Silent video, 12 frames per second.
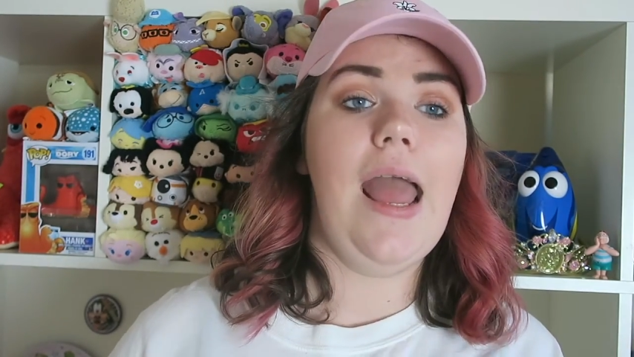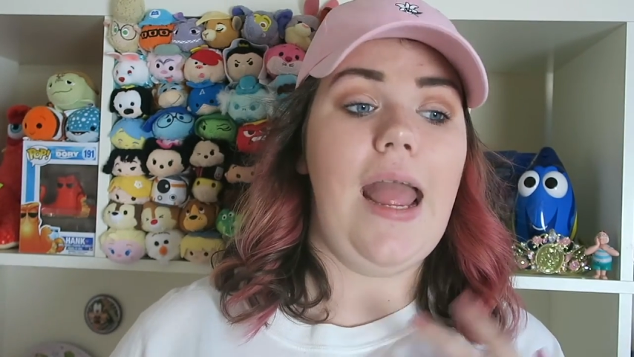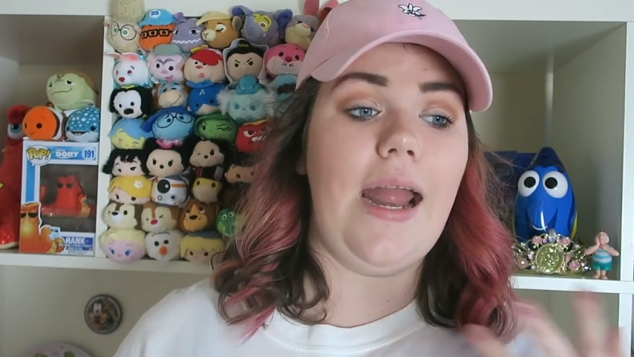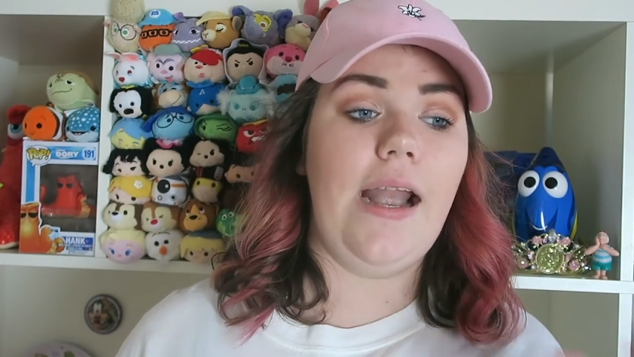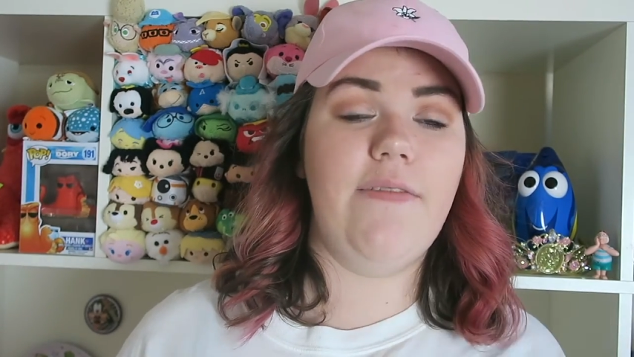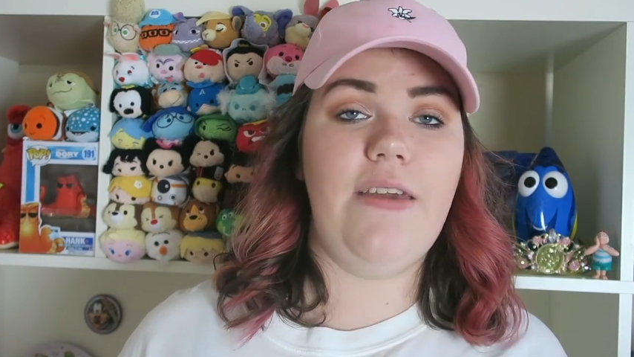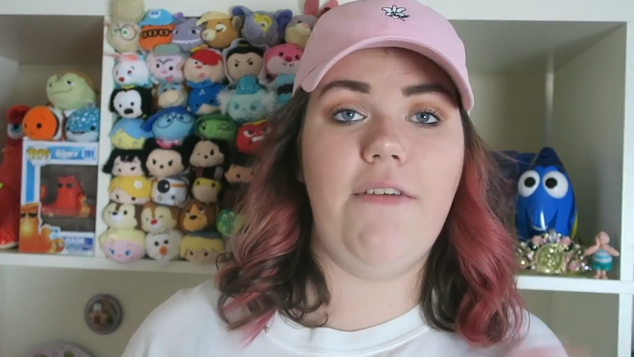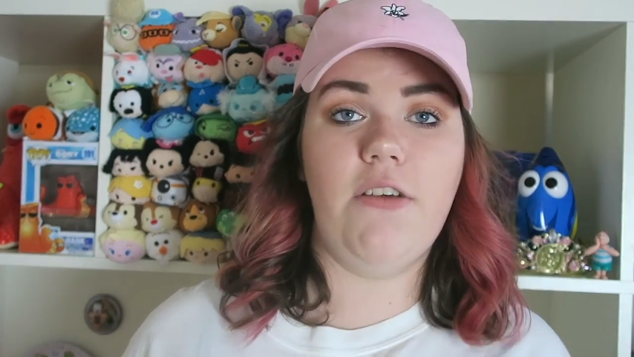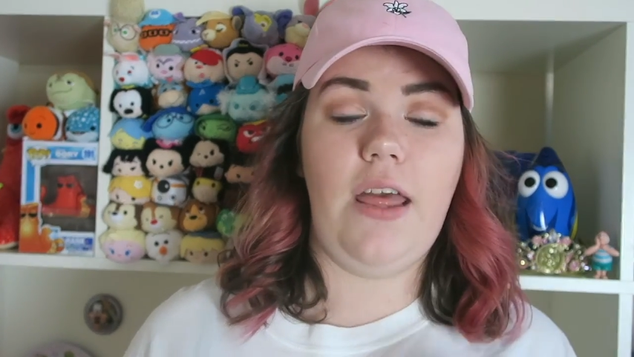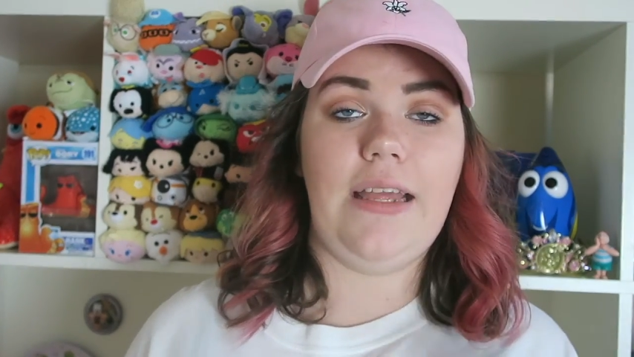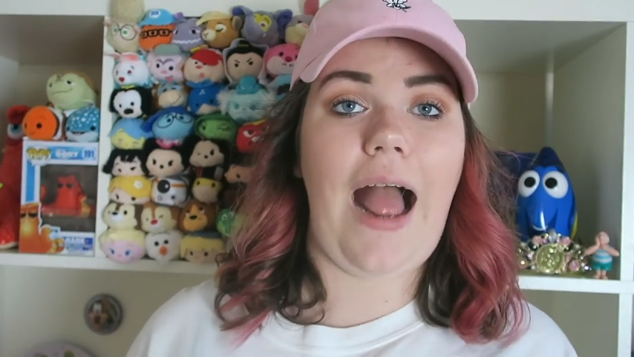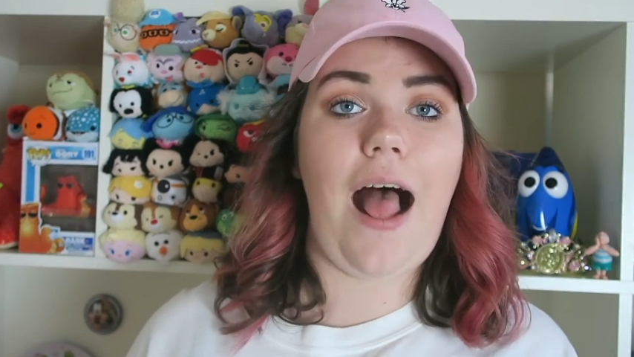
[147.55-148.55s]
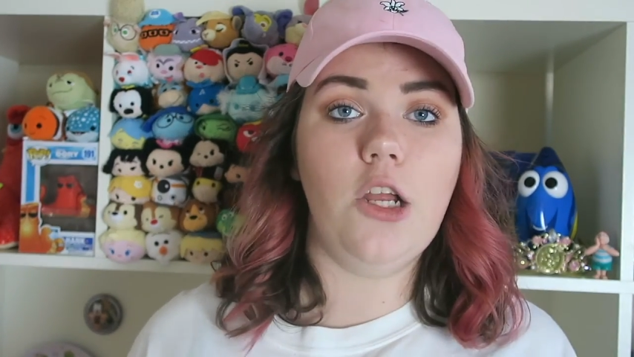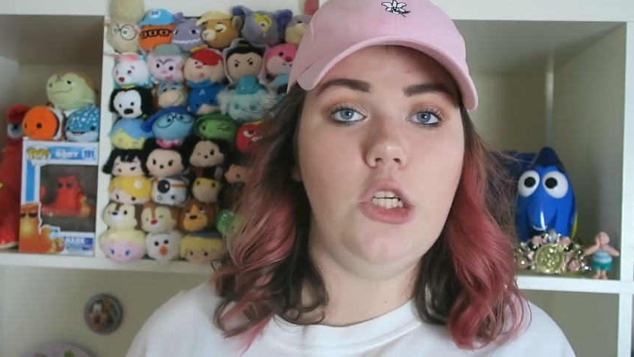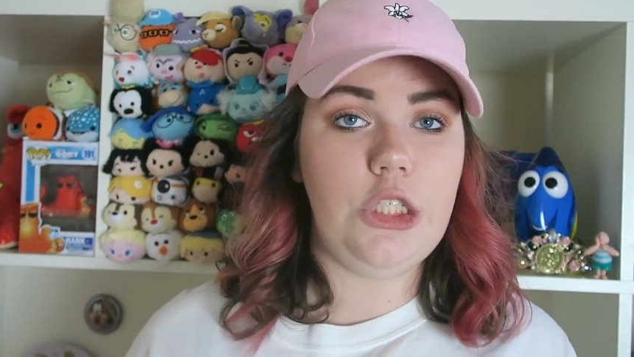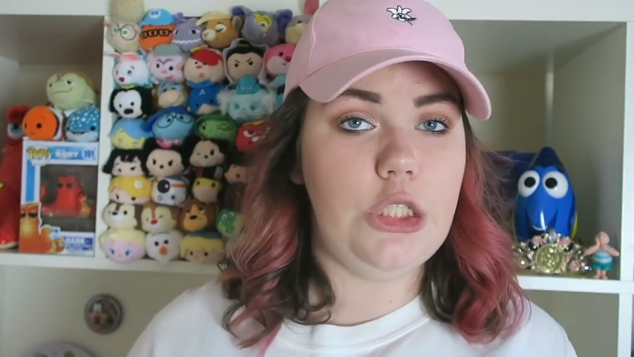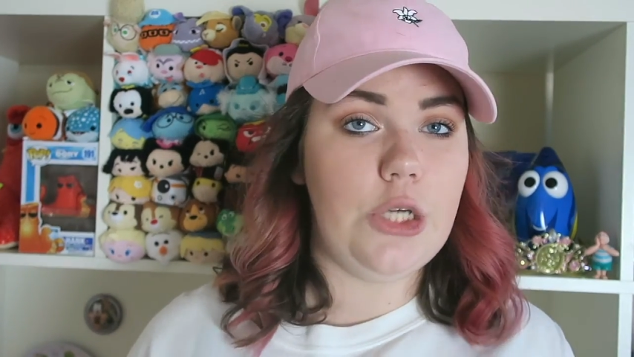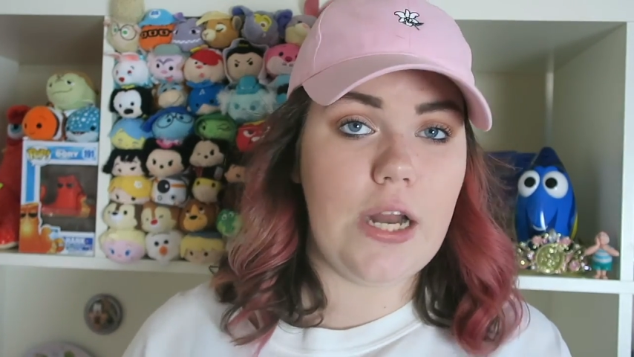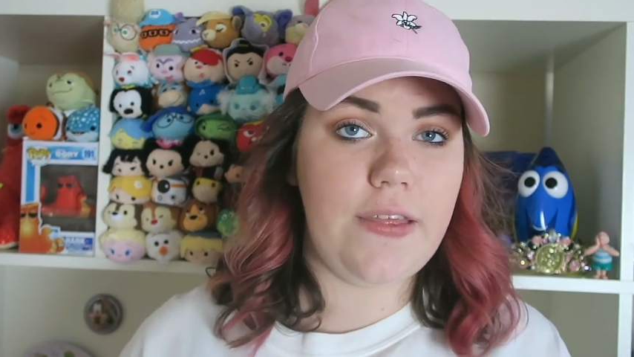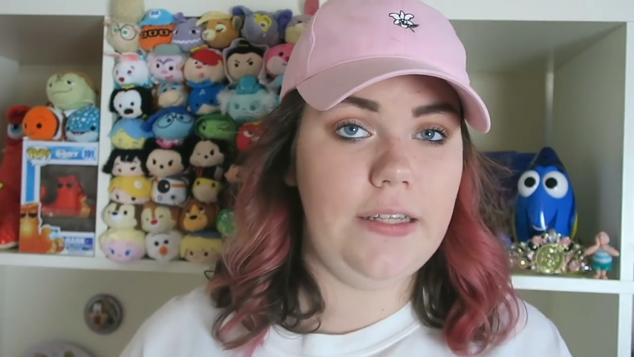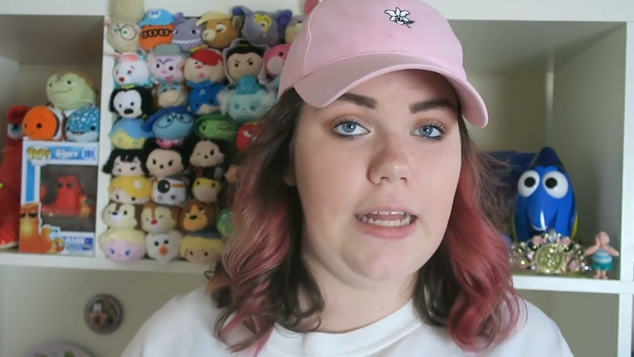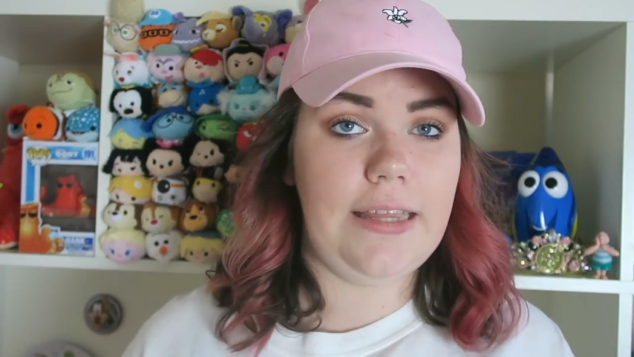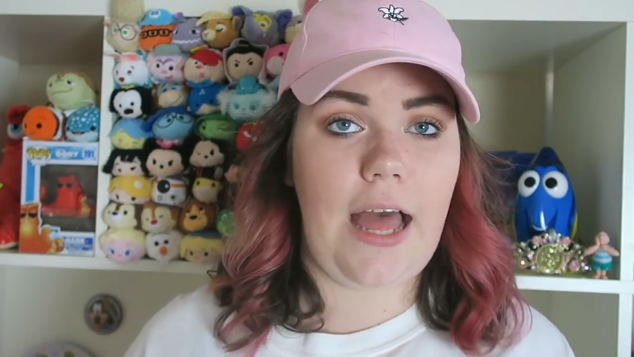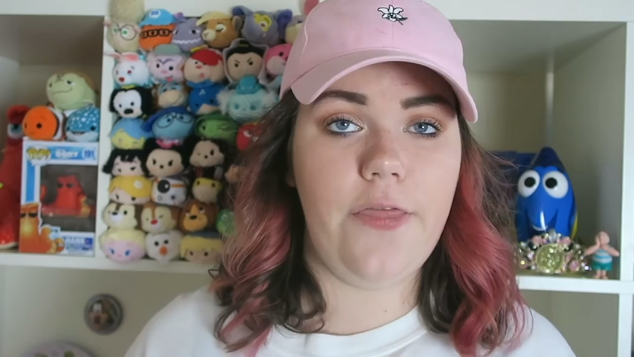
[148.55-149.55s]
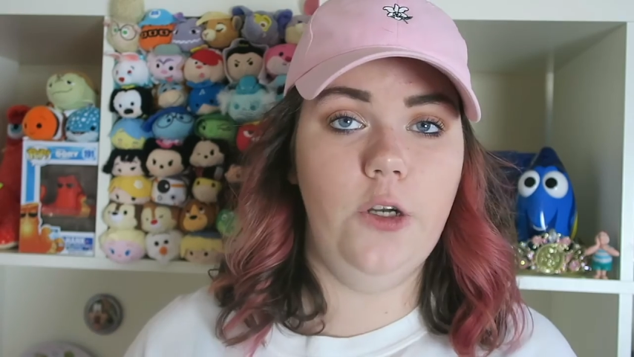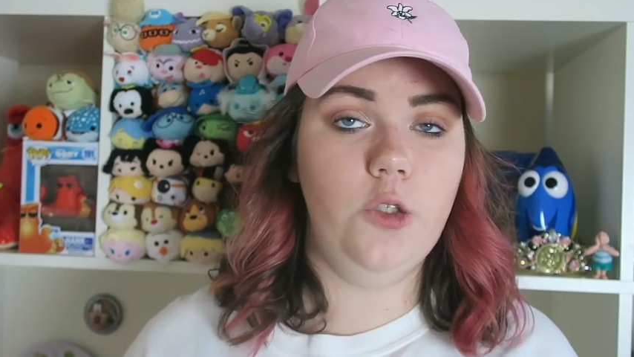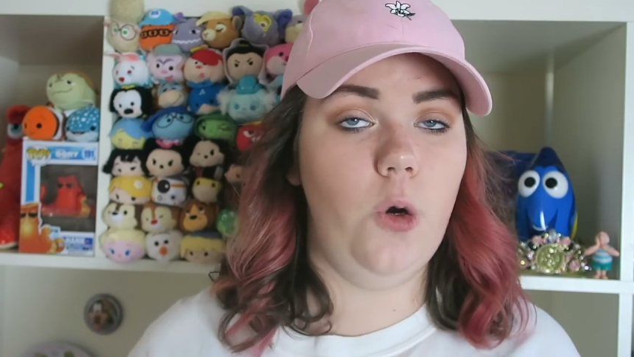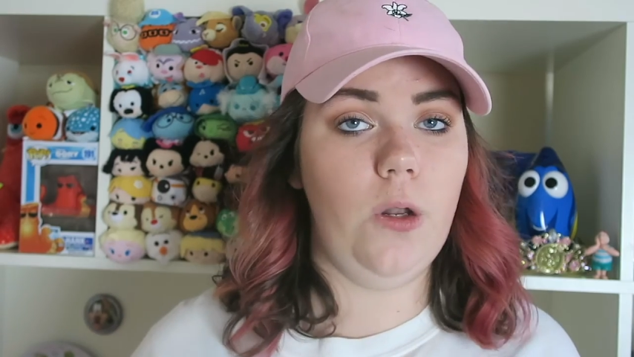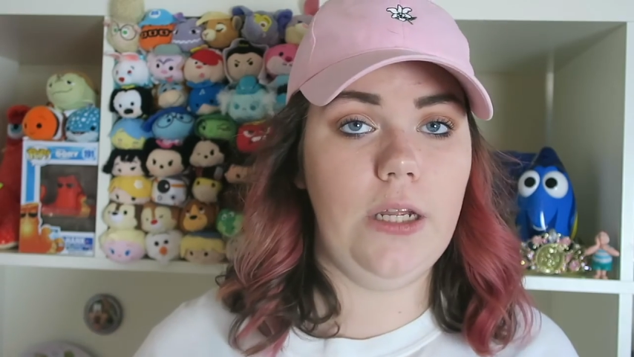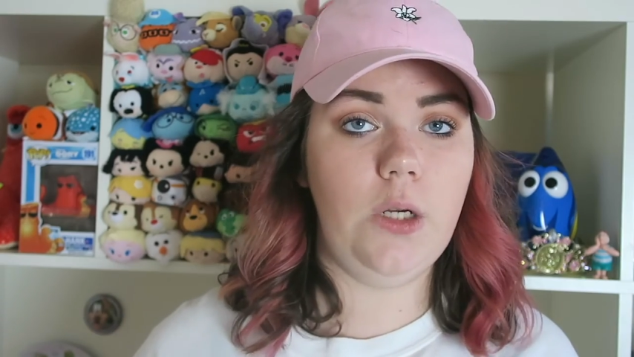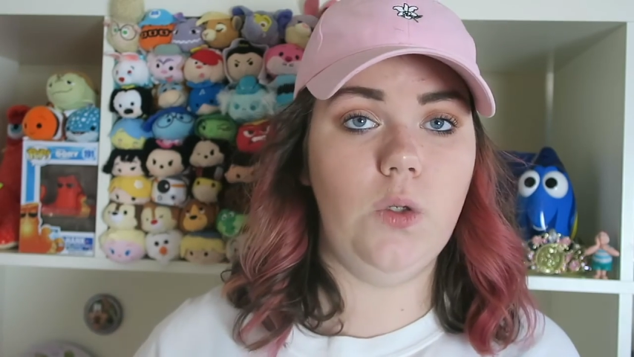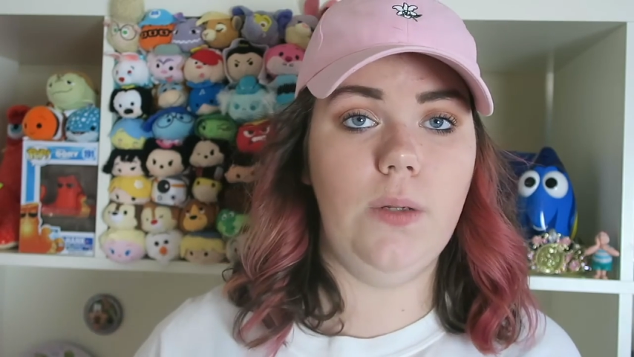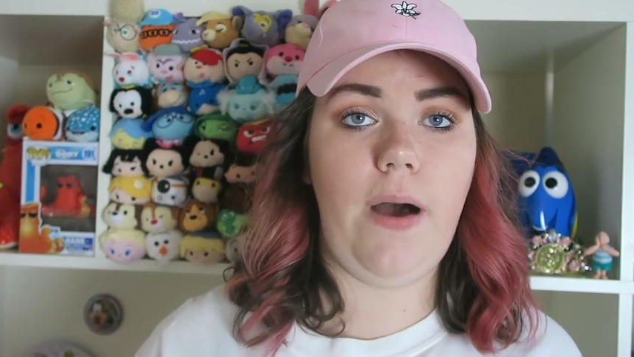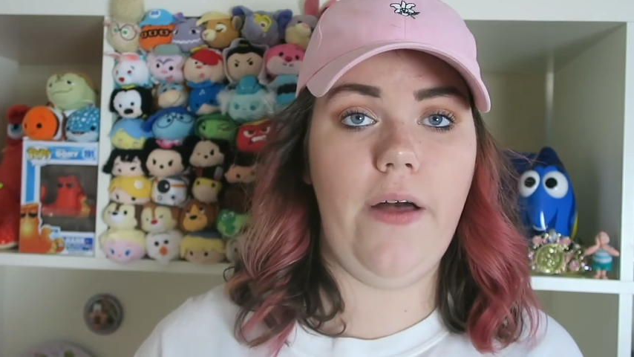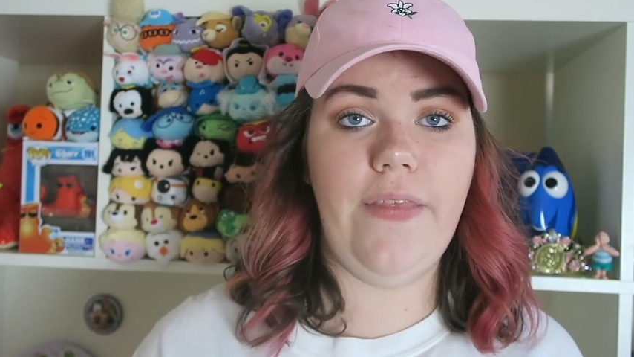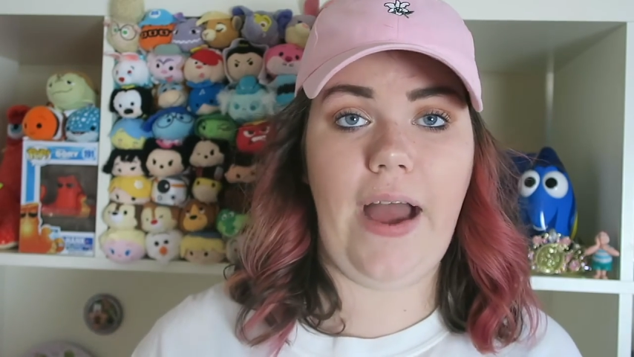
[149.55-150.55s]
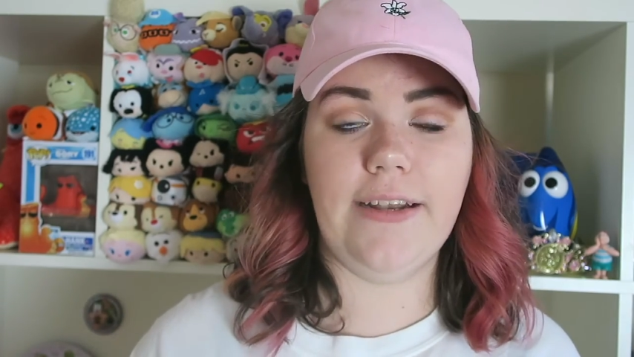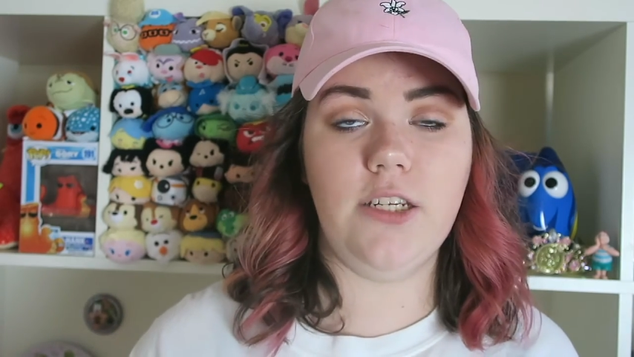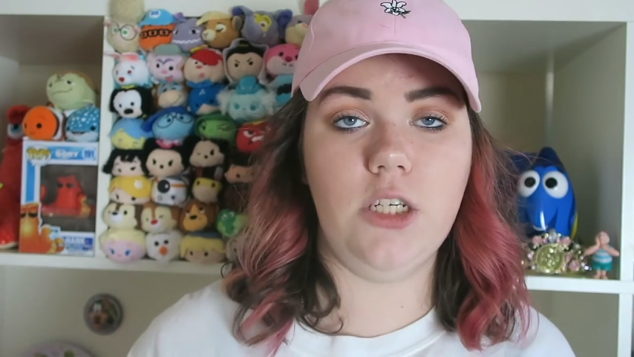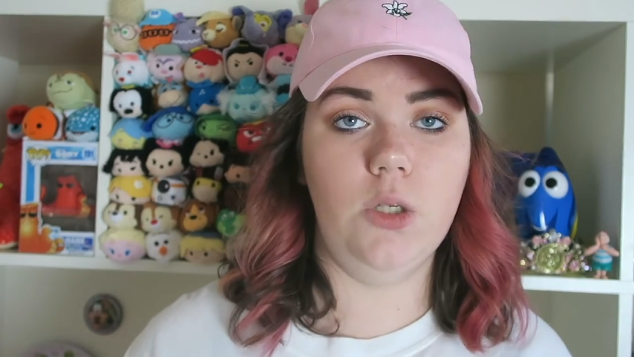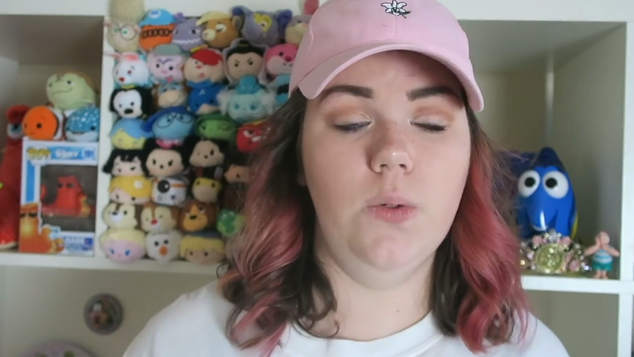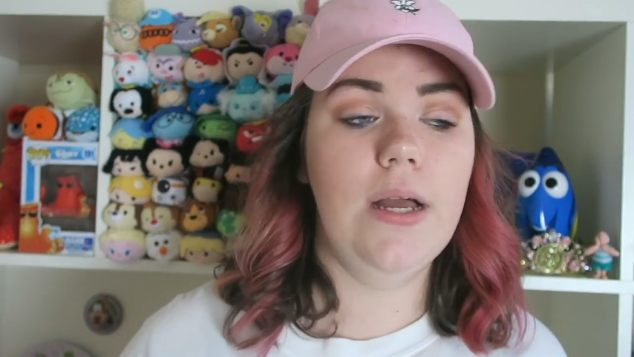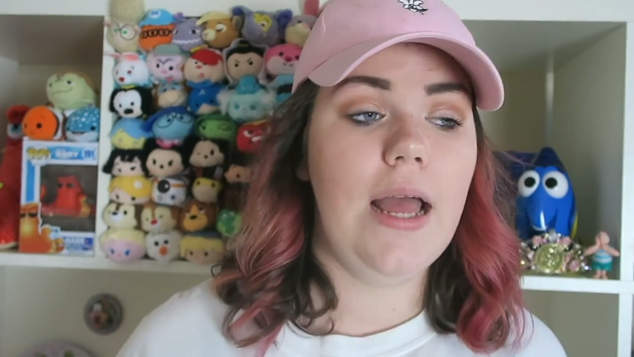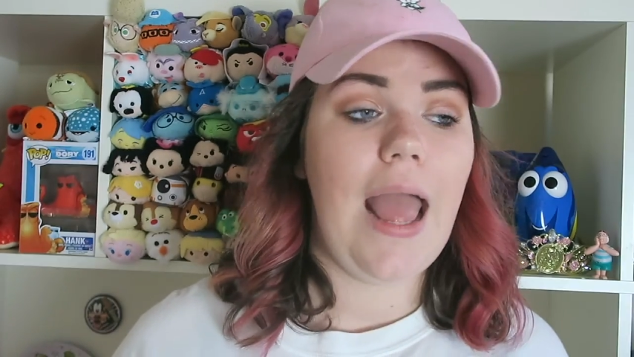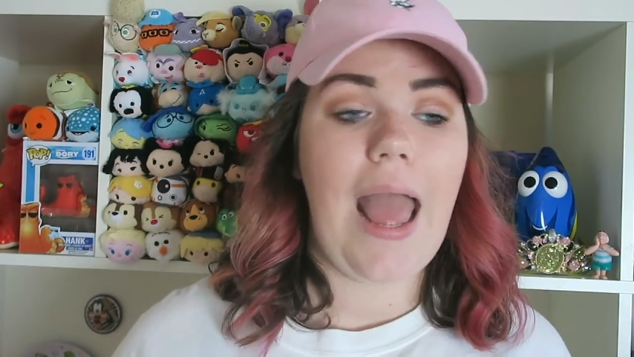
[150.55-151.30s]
And if you have any like allergies or anything like that, they're totally cool about that too.